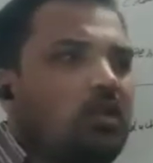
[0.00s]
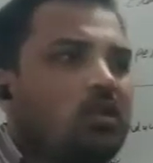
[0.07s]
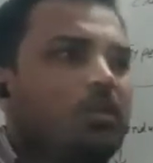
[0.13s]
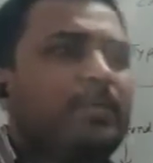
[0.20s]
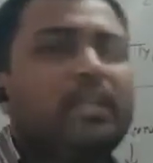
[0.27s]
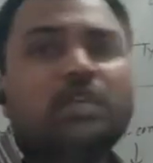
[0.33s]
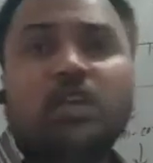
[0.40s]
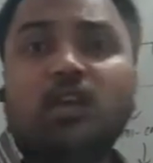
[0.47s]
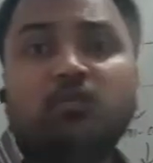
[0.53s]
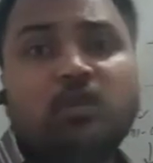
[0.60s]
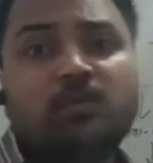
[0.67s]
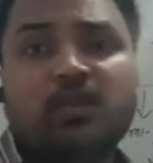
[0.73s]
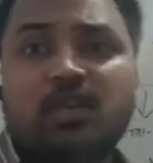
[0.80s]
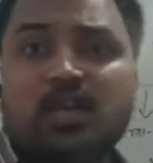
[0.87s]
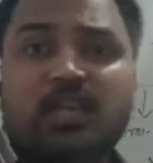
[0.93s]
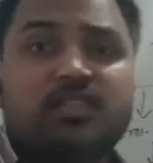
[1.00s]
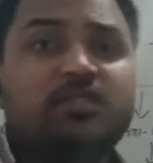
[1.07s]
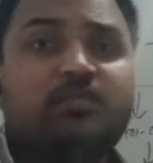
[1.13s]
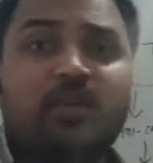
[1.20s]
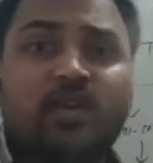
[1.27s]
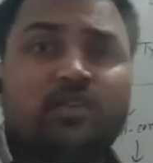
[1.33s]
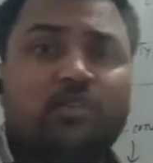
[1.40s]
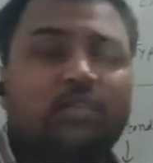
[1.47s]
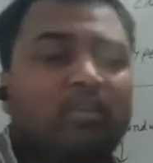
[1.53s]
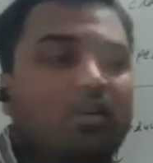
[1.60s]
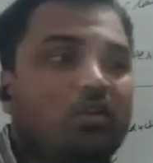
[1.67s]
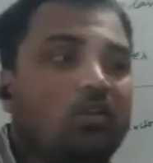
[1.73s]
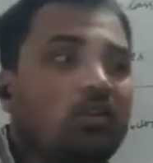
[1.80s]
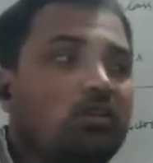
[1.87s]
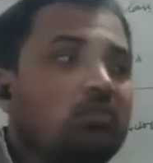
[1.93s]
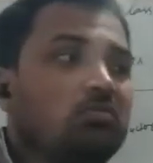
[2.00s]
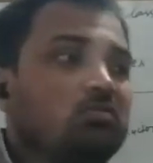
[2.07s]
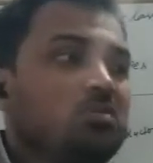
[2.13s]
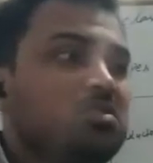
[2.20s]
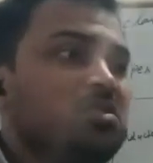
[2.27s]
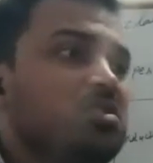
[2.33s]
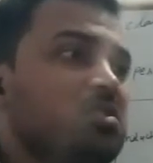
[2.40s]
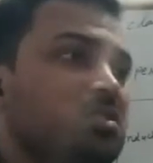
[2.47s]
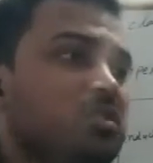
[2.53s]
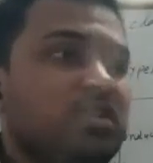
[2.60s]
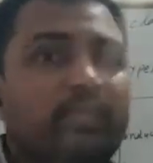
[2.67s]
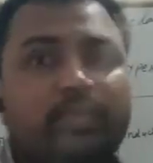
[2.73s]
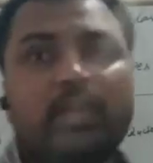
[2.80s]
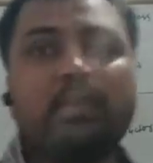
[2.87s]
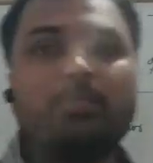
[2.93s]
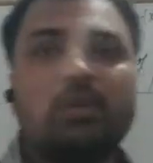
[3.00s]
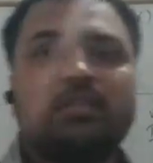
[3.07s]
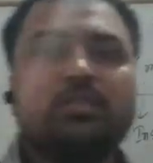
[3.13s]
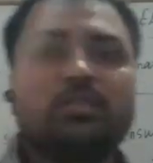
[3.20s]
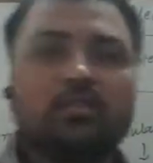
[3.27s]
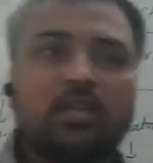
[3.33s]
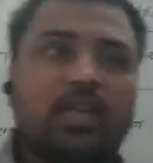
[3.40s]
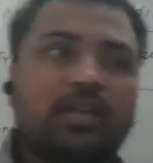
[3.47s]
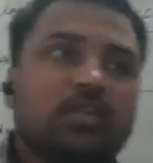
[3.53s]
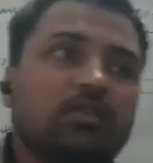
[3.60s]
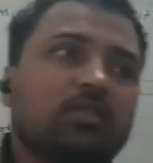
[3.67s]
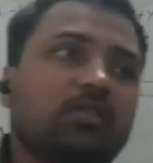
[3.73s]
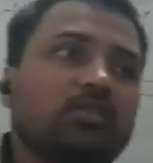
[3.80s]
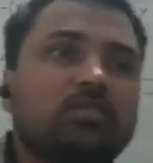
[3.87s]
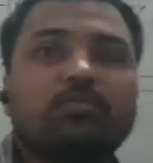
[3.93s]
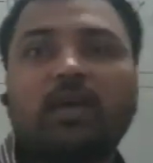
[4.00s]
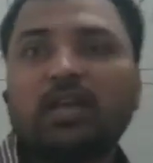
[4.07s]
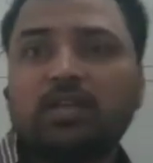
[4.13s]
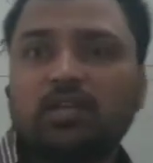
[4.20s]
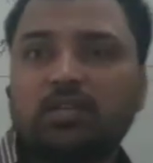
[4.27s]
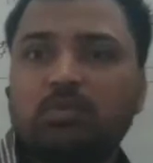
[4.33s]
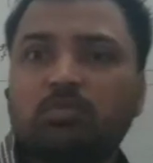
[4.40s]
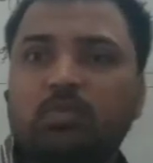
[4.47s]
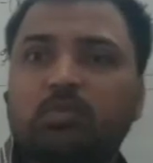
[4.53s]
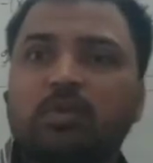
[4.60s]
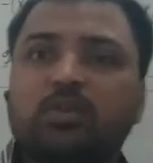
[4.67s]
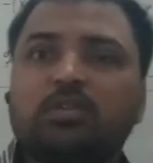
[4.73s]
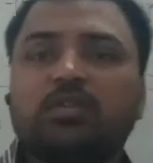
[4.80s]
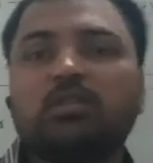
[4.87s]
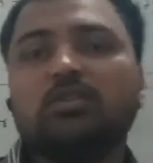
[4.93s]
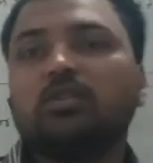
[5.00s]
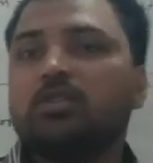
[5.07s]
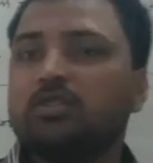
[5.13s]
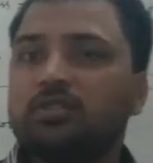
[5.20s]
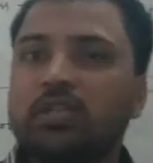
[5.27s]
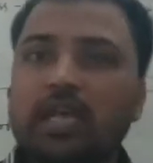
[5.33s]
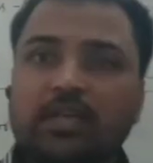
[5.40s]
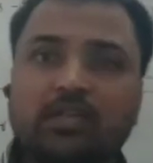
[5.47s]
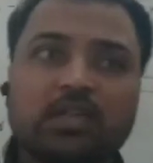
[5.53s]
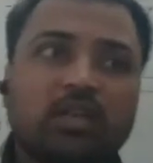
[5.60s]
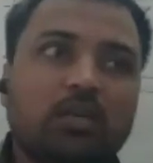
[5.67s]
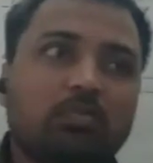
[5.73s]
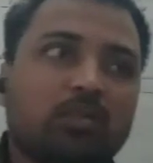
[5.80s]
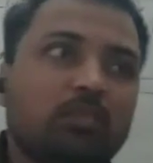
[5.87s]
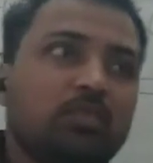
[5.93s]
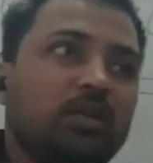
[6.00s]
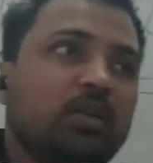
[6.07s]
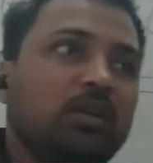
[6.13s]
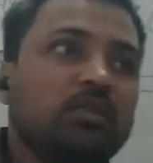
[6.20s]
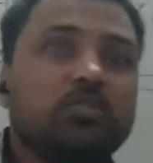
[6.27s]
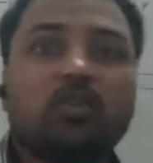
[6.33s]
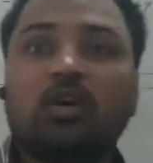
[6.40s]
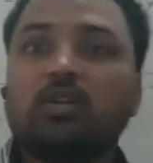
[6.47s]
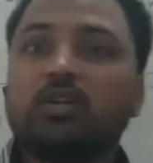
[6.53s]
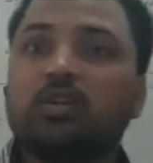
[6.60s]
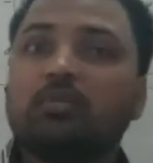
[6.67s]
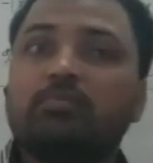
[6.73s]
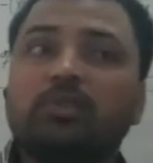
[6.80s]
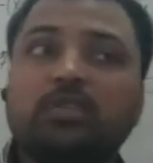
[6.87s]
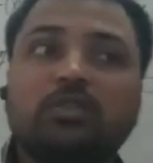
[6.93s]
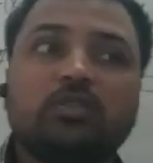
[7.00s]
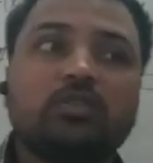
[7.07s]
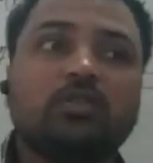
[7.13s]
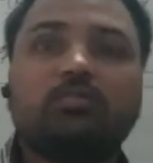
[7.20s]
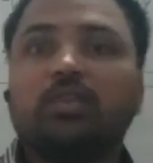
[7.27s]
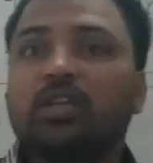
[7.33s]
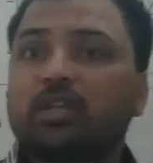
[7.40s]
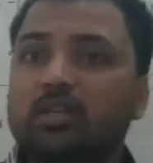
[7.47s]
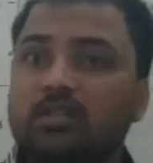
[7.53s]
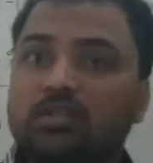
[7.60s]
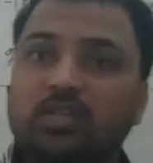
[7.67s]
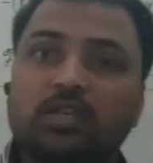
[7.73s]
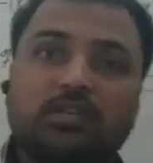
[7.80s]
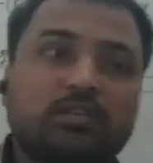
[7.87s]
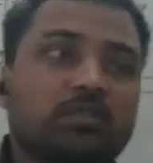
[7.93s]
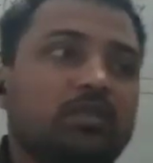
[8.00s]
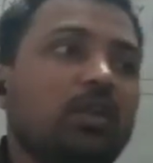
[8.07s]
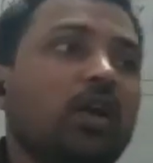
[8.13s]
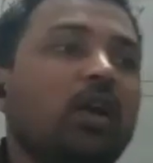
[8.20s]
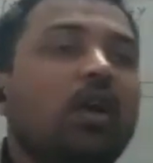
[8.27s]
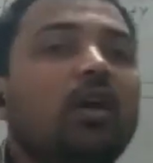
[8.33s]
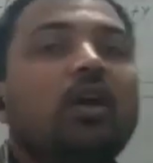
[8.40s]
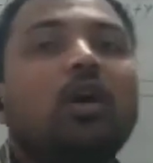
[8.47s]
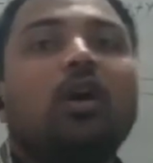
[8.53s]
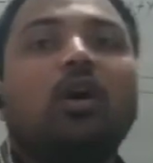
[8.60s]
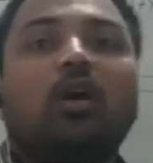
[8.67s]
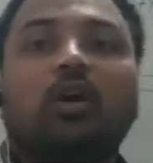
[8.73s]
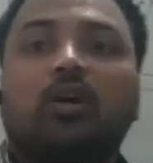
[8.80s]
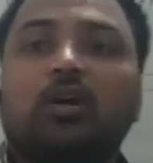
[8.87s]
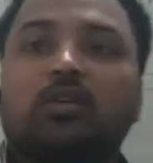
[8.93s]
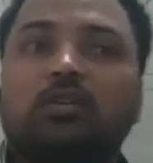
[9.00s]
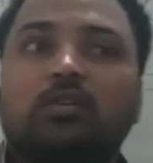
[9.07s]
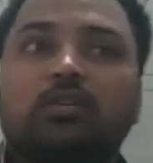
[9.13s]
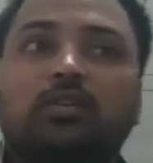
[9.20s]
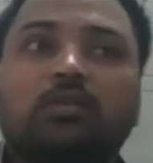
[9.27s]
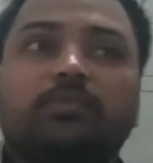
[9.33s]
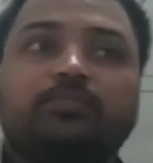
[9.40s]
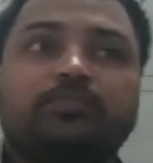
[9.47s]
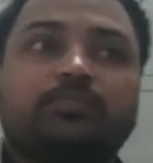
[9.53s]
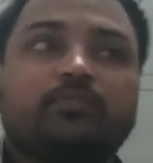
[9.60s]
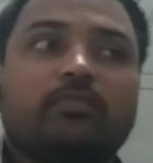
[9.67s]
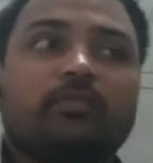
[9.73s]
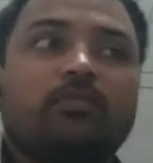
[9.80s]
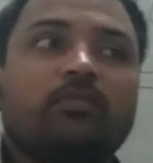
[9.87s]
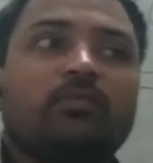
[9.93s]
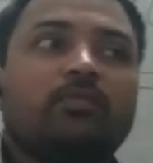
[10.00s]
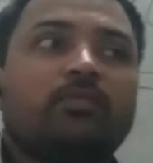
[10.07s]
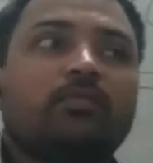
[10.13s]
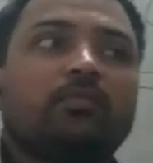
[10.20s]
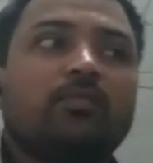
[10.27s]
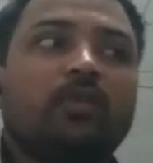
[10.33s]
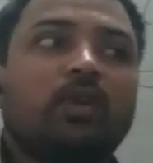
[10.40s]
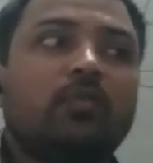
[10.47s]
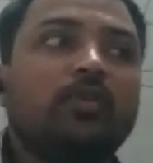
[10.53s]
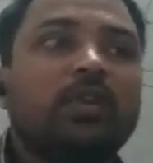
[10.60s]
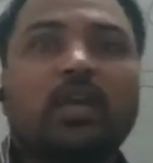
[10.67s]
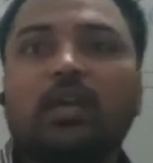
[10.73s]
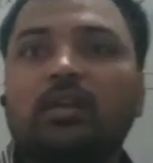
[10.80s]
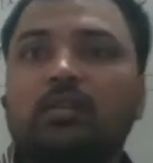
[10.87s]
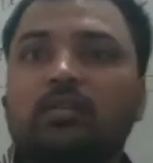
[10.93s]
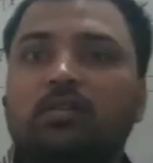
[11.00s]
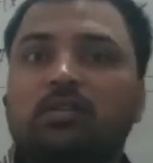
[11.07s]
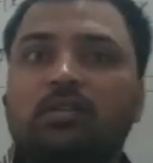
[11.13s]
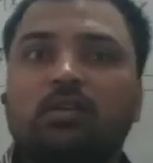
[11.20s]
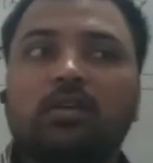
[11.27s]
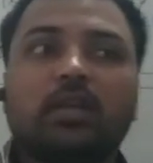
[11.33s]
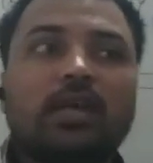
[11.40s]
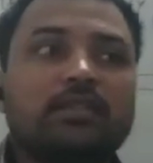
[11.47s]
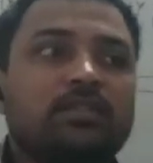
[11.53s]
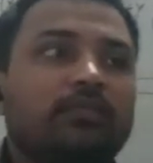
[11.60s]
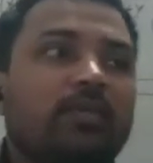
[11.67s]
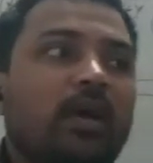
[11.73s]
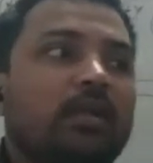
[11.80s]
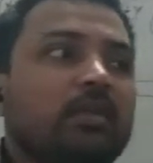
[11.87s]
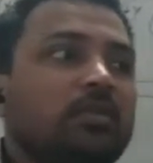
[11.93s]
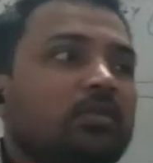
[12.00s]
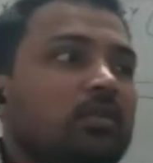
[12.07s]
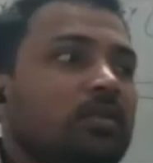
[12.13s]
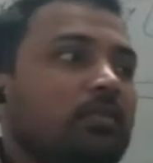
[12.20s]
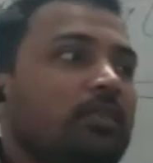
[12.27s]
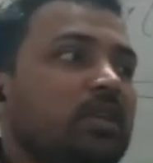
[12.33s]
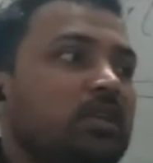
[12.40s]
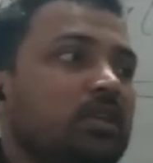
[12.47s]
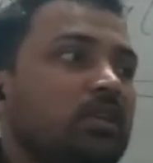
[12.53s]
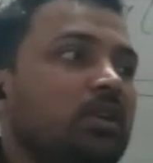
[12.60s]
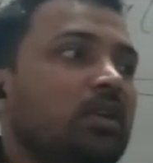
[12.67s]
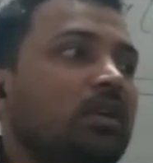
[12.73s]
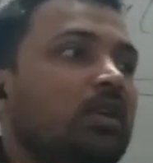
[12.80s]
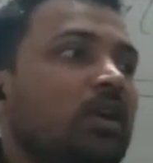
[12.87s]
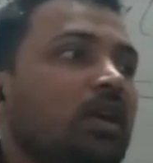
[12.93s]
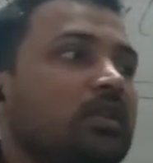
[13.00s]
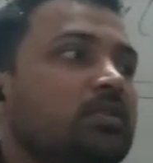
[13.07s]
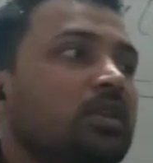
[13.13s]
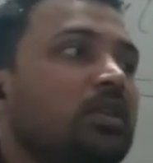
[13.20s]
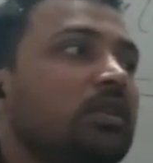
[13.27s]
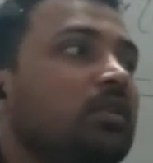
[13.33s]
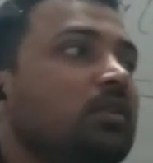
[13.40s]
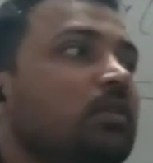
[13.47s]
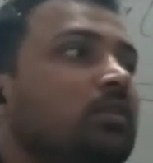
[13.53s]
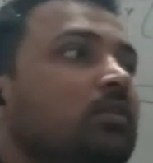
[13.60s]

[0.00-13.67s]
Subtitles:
the material will be classified on different basis, like its magnetic properties, its electrical properties, on the basis of their states, or we can classify the material as an